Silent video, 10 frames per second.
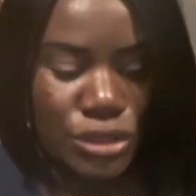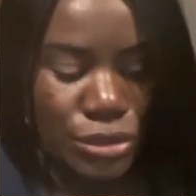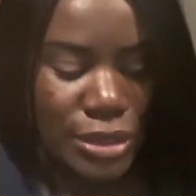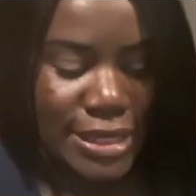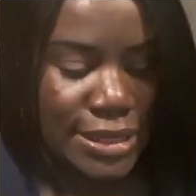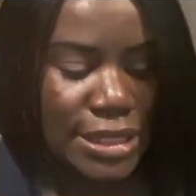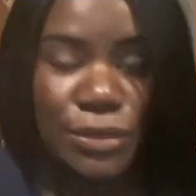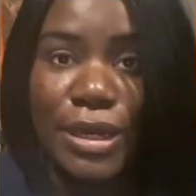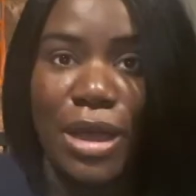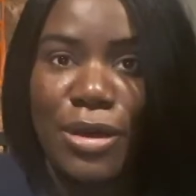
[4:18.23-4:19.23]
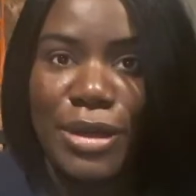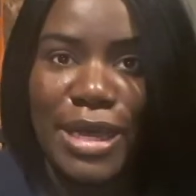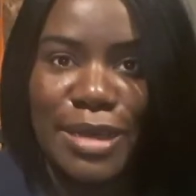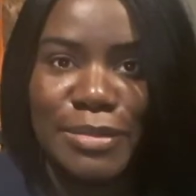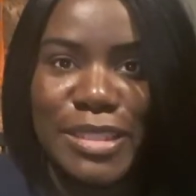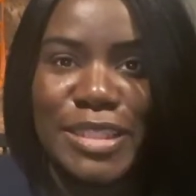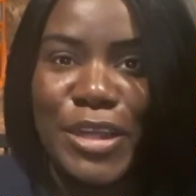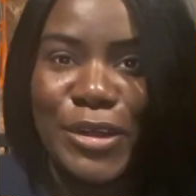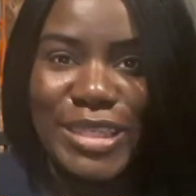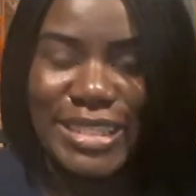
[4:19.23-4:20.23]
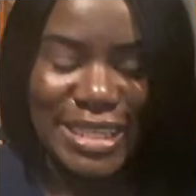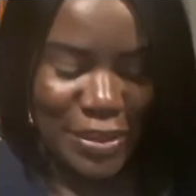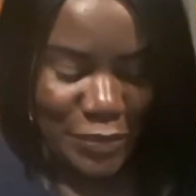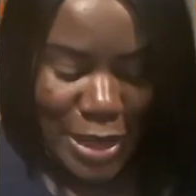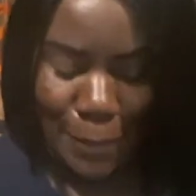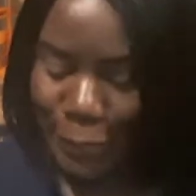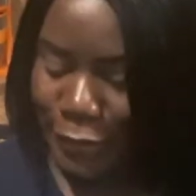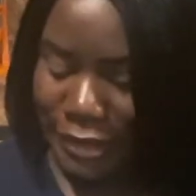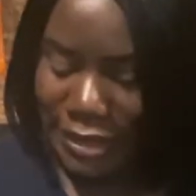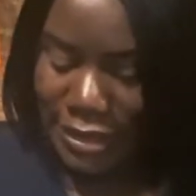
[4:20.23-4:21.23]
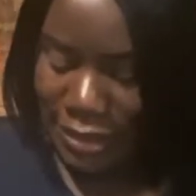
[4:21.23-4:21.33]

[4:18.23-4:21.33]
So let's see what all comes courtesy of Pampers.